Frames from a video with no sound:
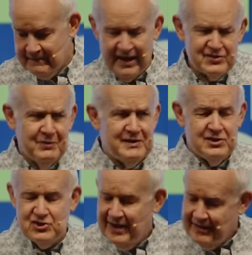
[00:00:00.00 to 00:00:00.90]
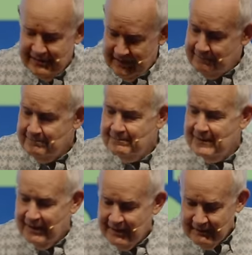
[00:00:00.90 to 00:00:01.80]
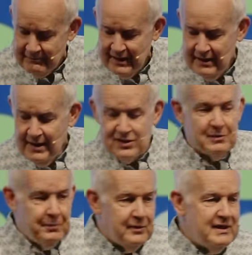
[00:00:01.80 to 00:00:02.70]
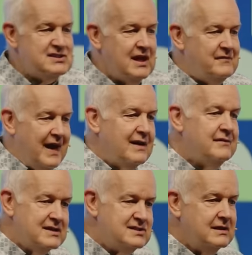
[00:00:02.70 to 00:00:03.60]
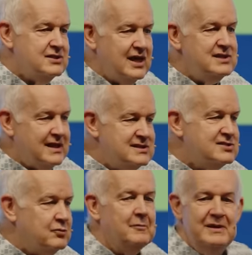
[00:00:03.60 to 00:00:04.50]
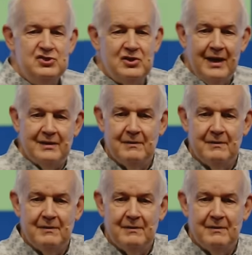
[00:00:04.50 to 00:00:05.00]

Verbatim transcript: Actually, went to China then. Um, so pulling yourself out of this, change agents will be shot.